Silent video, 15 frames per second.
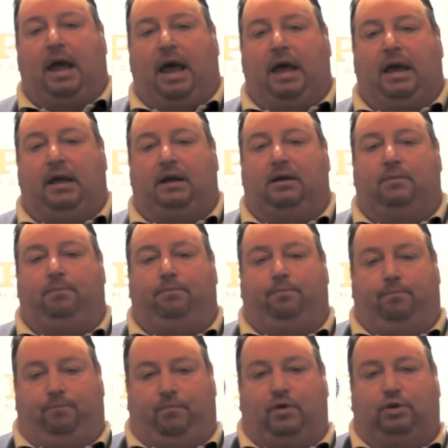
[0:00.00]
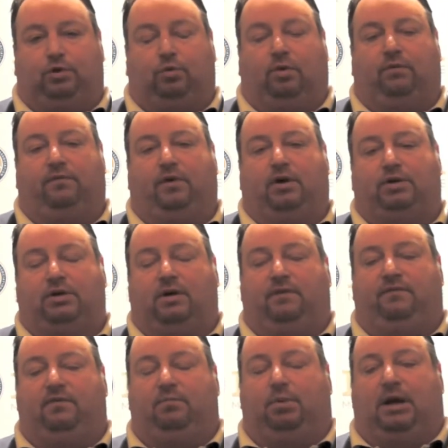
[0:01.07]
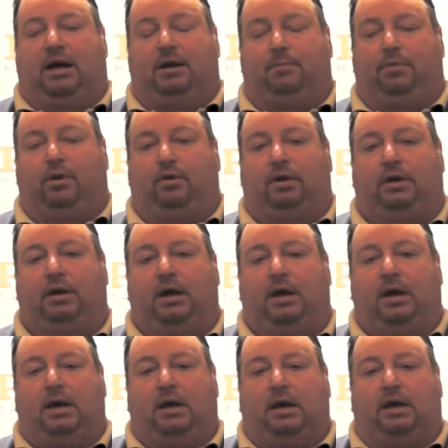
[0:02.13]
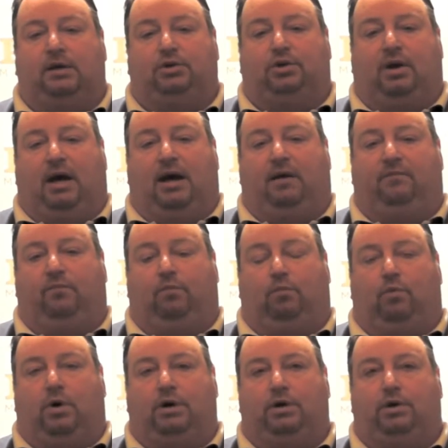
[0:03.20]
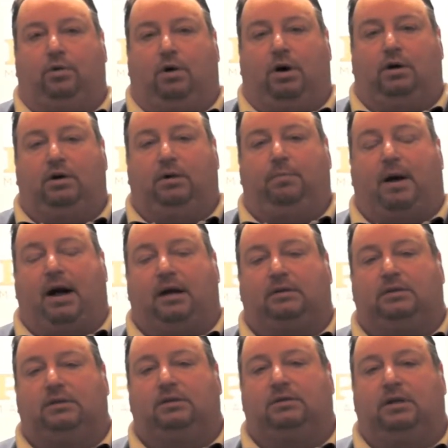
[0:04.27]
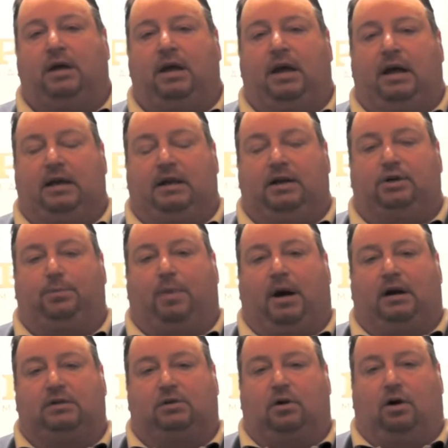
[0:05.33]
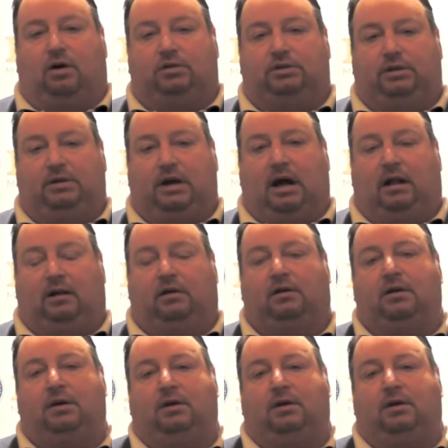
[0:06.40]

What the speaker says: And the short version of the blind bogey is you have 1 to 100 boxes, and each box costs $1.